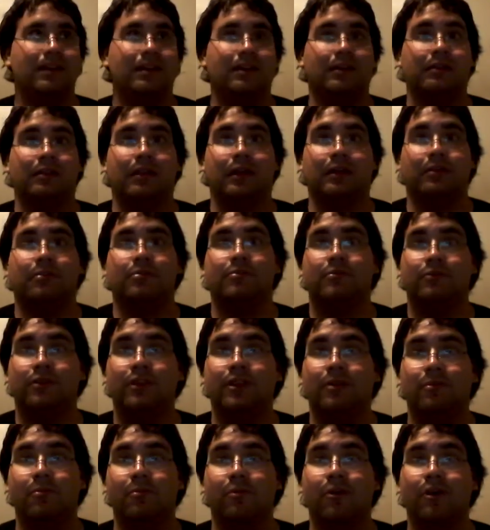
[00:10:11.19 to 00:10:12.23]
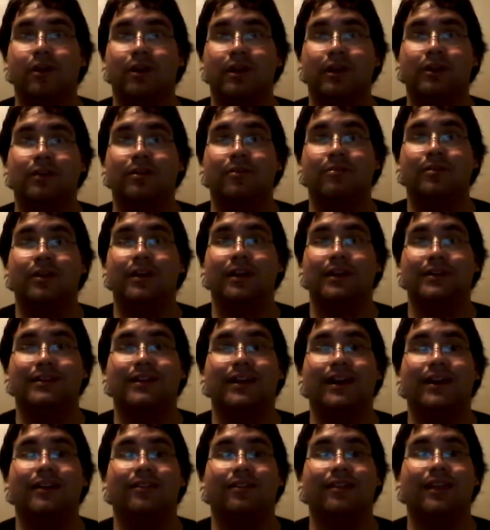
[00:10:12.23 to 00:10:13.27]
and, like, really working to win a
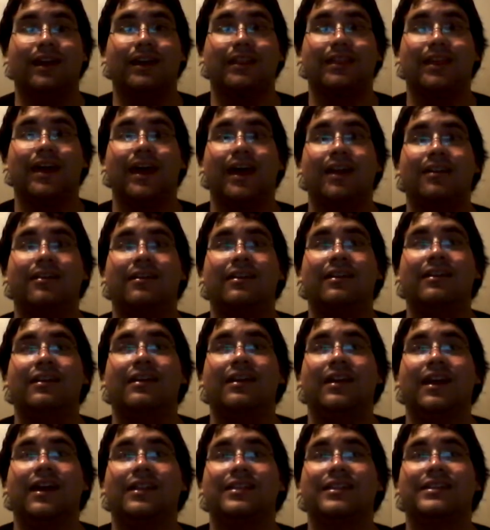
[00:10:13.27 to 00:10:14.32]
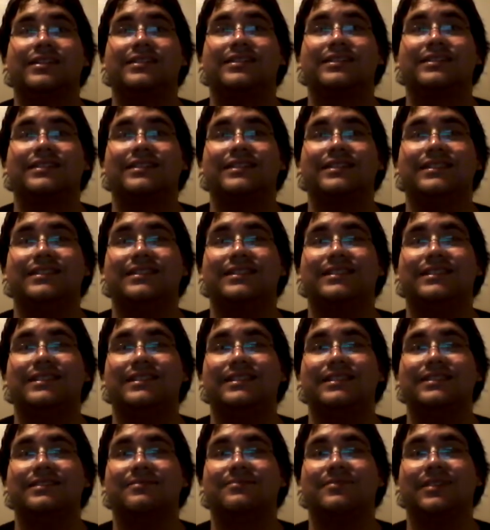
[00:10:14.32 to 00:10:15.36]
title like that, and then just to
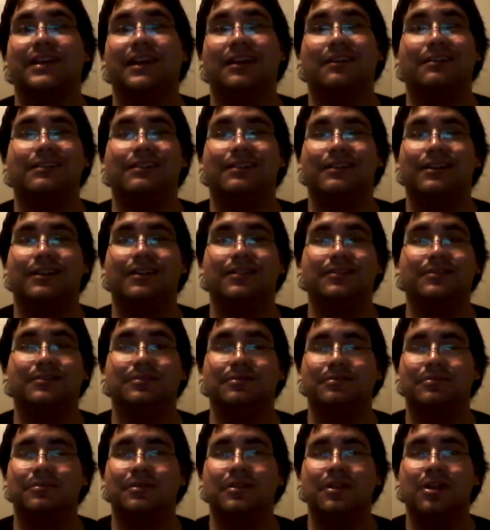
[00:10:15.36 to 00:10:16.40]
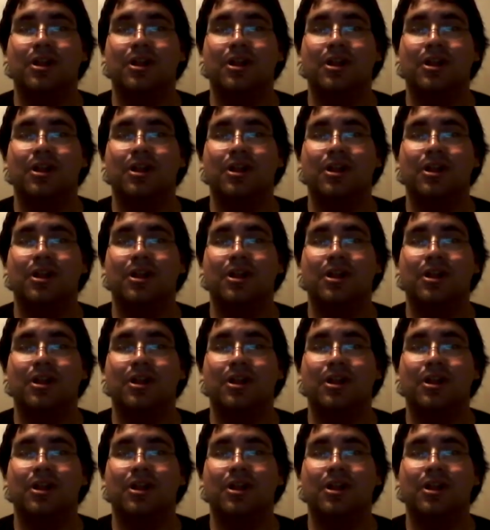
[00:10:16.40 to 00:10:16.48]
see them, like, kind of